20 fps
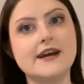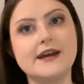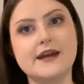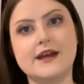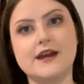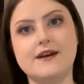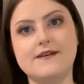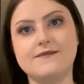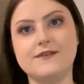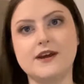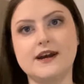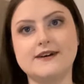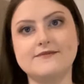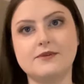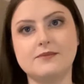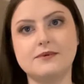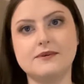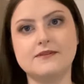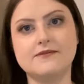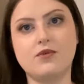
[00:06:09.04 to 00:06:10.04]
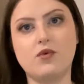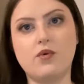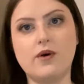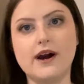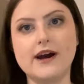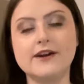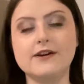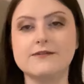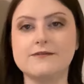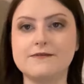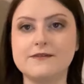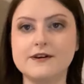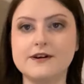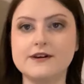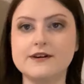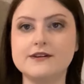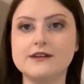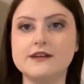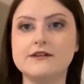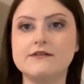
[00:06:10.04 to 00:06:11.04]
If you have a bit of a wider
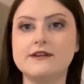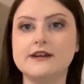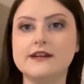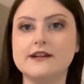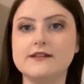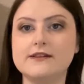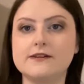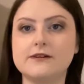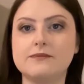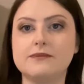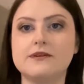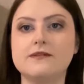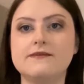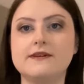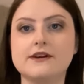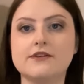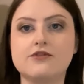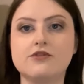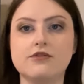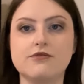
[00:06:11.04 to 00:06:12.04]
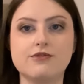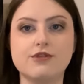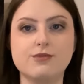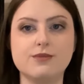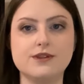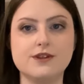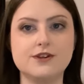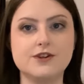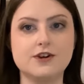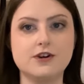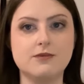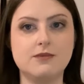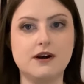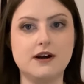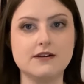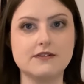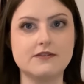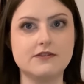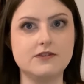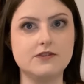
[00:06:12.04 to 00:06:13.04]
foot, you need a little bit of extra room in the toe
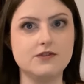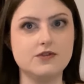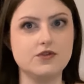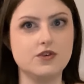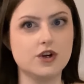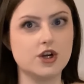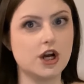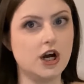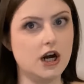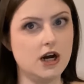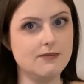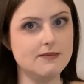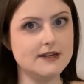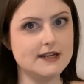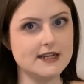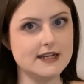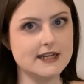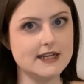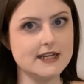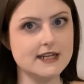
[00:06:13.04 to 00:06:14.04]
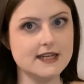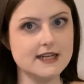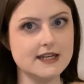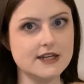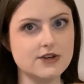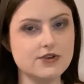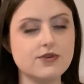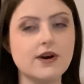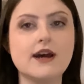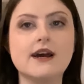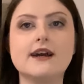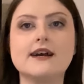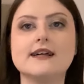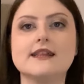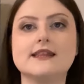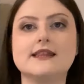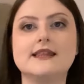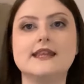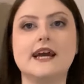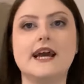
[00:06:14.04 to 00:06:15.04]
box to accommodate you,
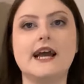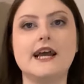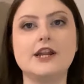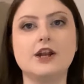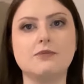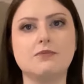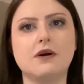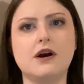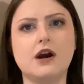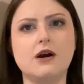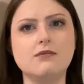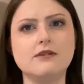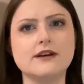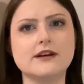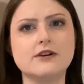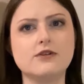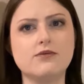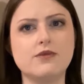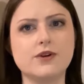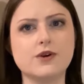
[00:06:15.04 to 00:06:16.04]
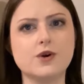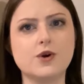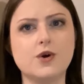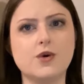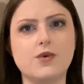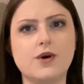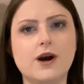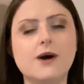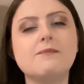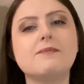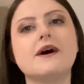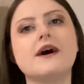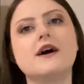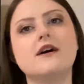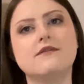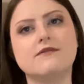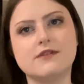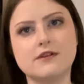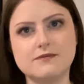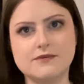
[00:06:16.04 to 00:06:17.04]
then you're probably going to want to go up
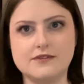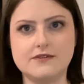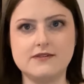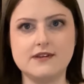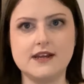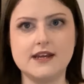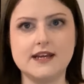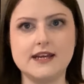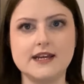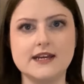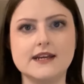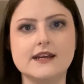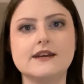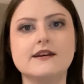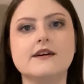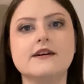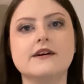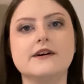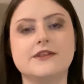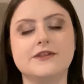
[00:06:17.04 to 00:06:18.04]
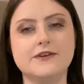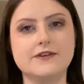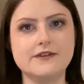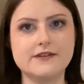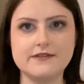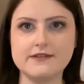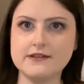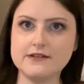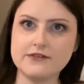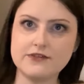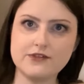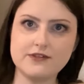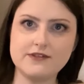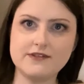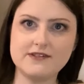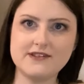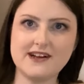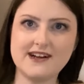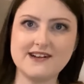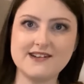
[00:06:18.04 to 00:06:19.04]
from, say, a 36 true to
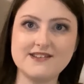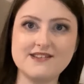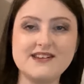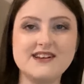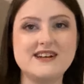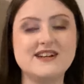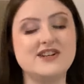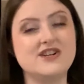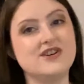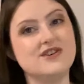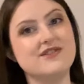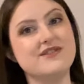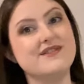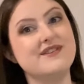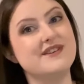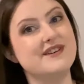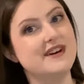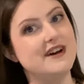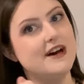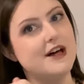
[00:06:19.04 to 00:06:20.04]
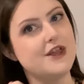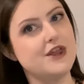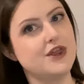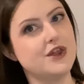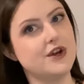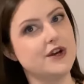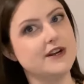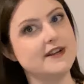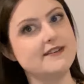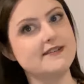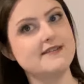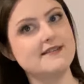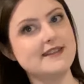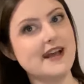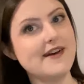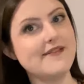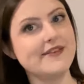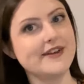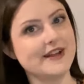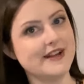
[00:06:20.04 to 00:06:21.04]
size to a
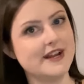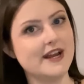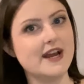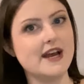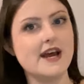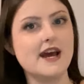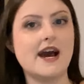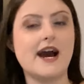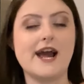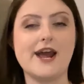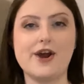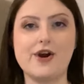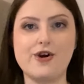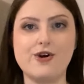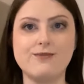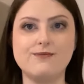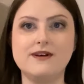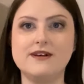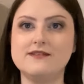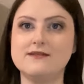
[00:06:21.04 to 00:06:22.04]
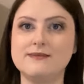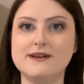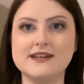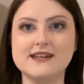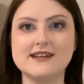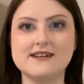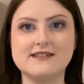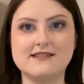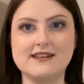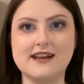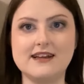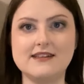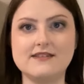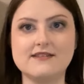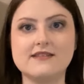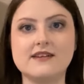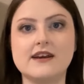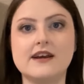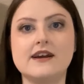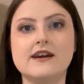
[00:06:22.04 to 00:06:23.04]
37. I hope that's making
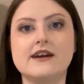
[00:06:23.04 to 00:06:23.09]
sense.